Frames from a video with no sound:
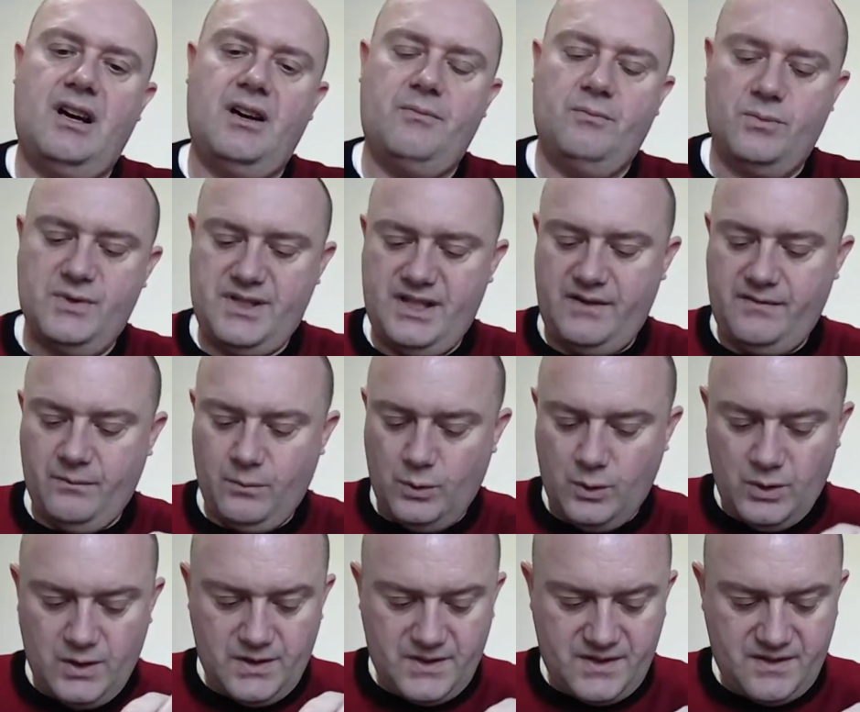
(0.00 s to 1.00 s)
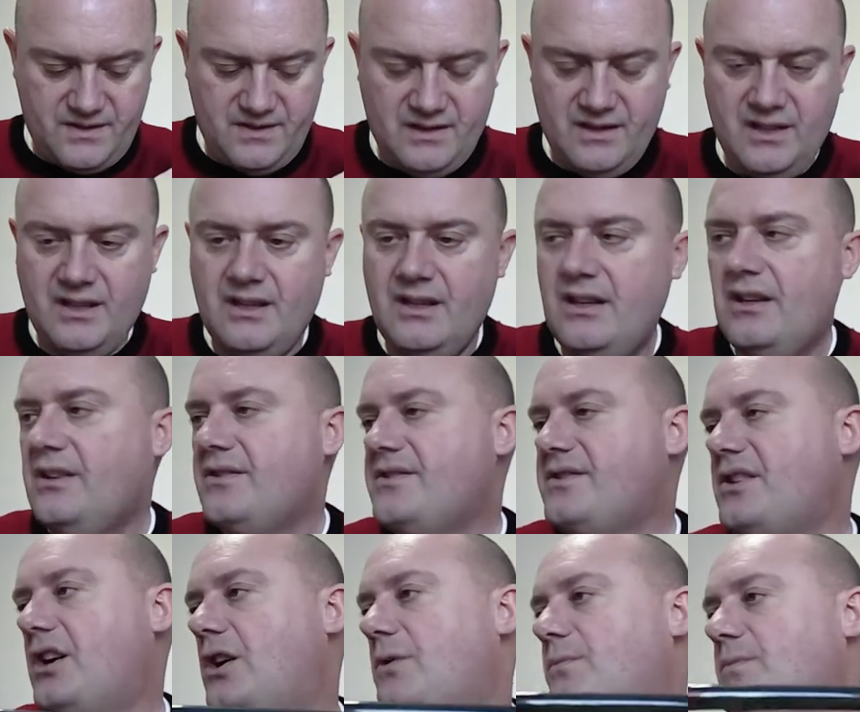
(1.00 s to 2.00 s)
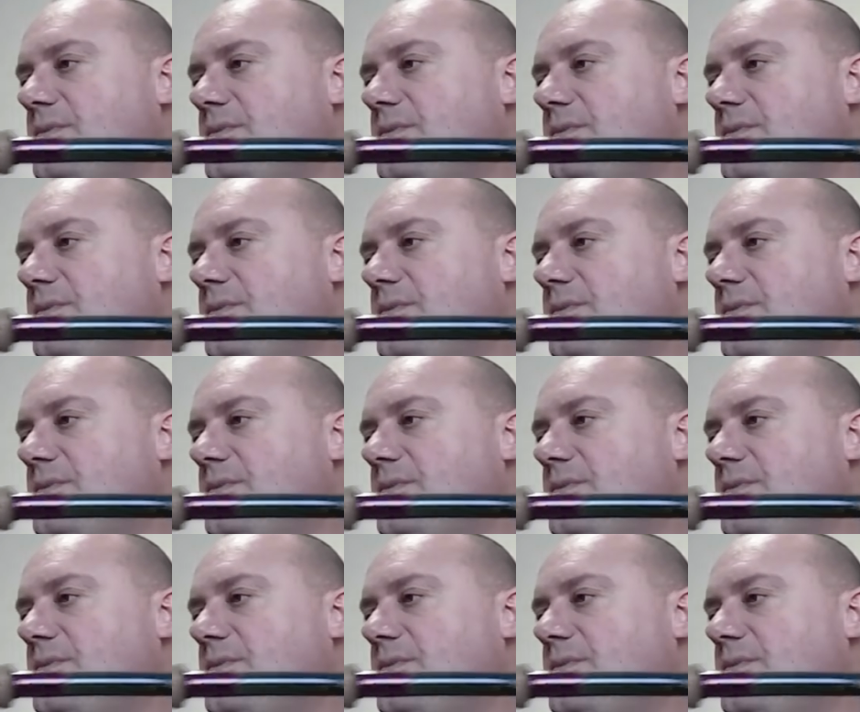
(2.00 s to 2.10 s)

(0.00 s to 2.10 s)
was even worse. So